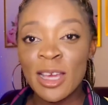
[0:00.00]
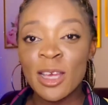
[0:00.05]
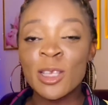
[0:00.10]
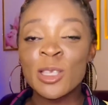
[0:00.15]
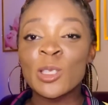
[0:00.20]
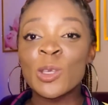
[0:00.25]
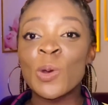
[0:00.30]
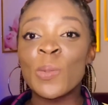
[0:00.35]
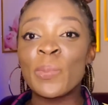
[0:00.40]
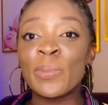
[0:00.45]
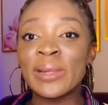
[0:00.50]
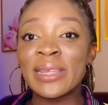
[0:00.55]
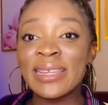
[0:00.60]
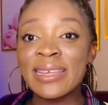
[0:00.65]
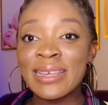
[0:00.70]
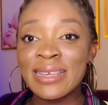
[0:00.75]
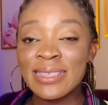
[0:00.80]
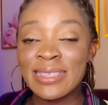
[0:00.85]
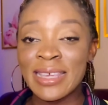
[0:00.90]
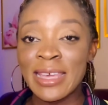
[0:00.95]
So
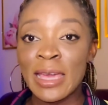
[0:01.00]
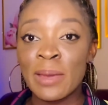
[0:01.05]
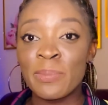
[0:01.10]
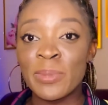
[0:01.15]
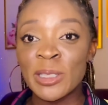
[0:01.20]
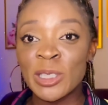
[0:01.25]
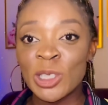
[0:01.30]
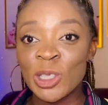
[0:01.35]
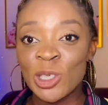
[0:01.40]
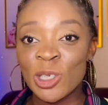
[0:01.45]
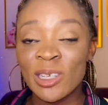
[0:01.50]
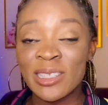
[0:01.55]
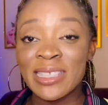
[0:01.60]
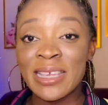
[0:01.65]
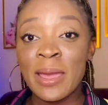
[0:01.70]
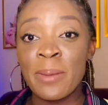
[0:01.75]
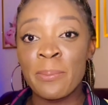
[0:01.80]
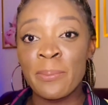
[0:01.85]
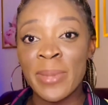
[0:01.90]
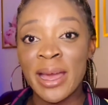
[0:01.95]
please keep it short,
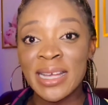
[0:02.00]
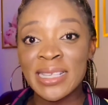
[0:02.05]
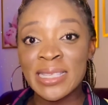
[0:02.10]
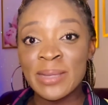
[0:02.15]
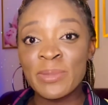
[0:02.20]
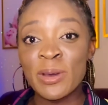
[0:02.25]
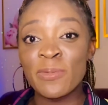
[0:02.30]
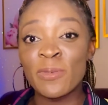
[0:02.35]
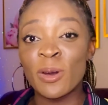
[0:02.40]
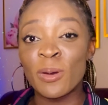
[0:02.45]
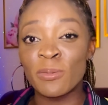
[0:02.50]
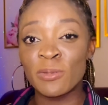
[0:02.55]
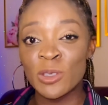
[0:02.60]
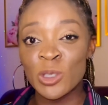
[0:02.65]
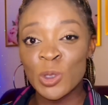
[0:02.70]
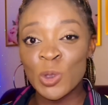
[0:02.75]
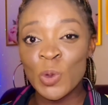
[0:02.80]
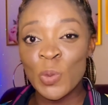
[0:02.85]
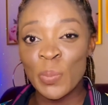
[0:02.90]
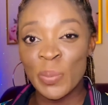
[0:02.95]
a maximum of
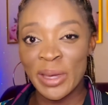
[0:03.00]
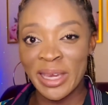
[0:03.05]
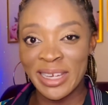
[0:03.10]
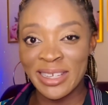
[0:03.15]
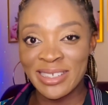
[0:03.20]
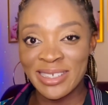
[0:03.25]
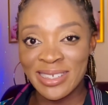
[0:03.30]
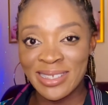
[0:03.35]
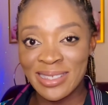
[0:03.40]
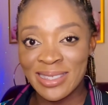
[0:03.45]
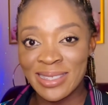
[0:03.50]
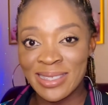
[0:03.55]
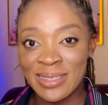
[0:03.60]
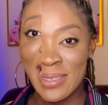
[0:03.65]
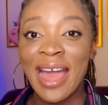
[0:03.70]
2 pages.